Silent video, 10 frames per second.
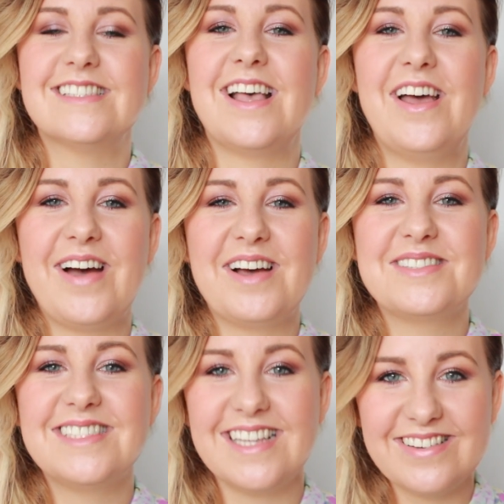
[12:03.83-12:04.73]
So
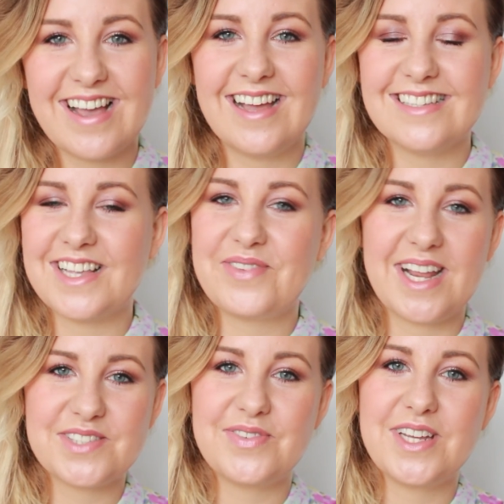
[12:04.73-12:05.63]
I'll see you guys in my
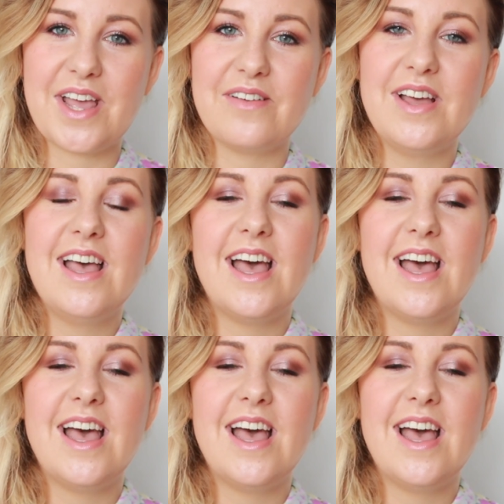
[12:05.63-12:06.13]
next video.